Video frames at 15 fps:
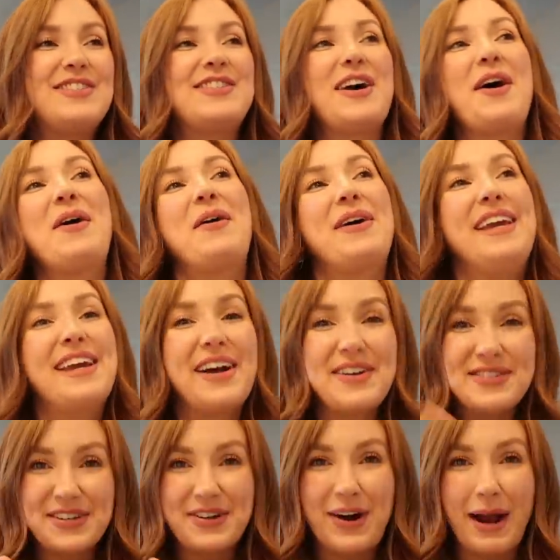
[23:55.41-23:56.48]
So he
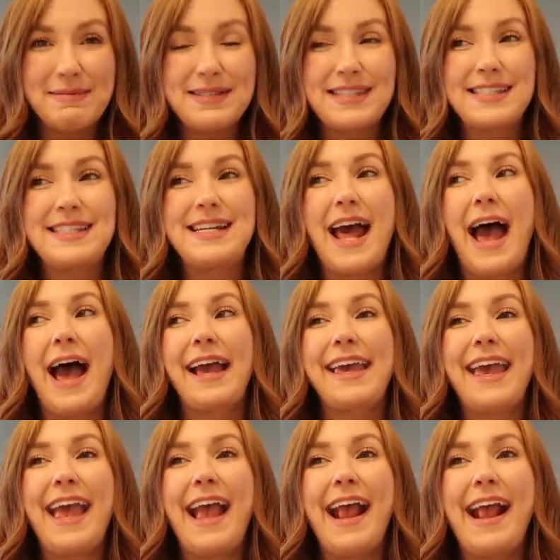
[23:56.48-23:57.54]
goes and grabs a snack
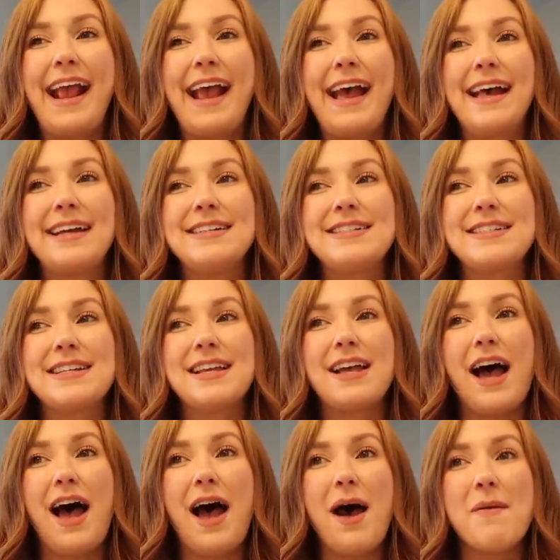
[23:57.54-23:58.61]
and
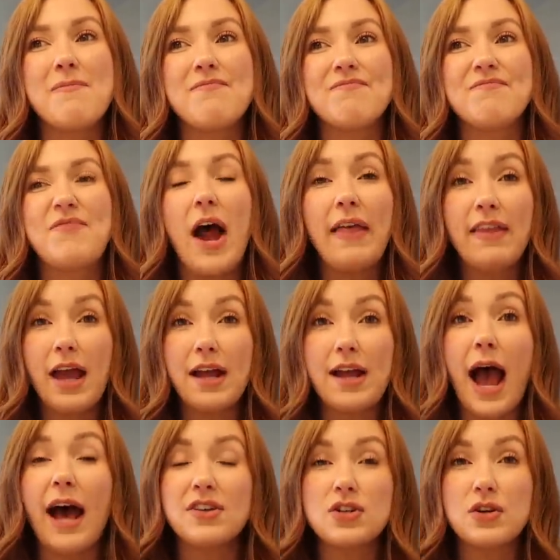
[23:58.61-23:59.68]
um, finally I
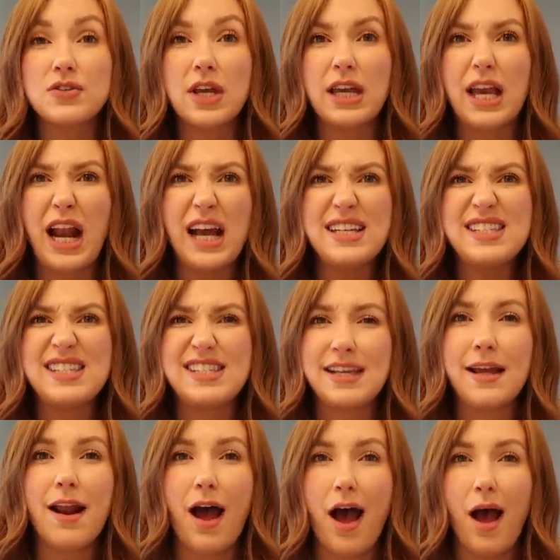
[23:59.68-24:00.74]
asked her, I was like, can I
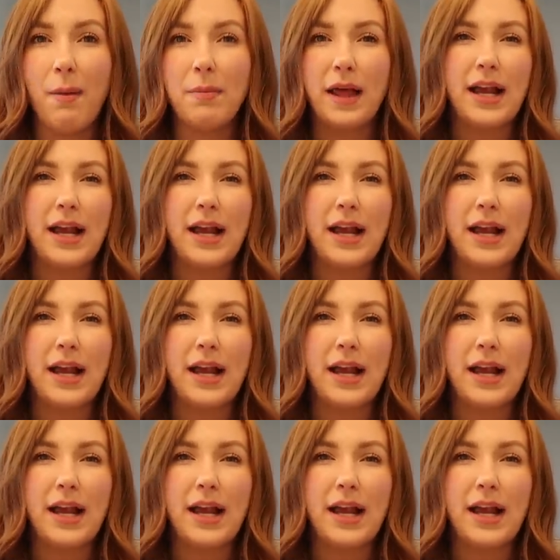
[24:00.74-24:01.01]
sit up?